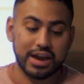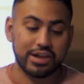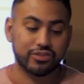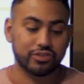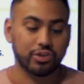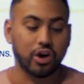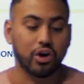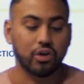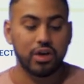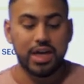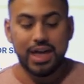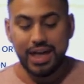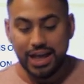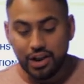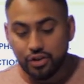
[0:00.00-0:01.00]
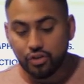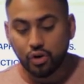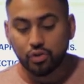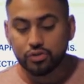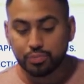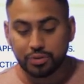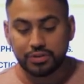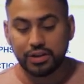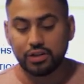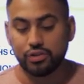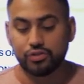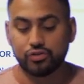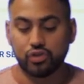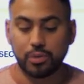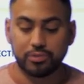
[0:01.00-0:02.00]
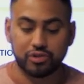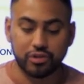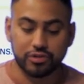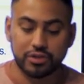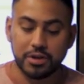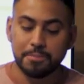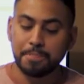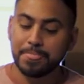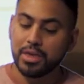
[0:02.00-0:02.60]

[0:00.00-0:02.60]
that I saw in those particular scriptures.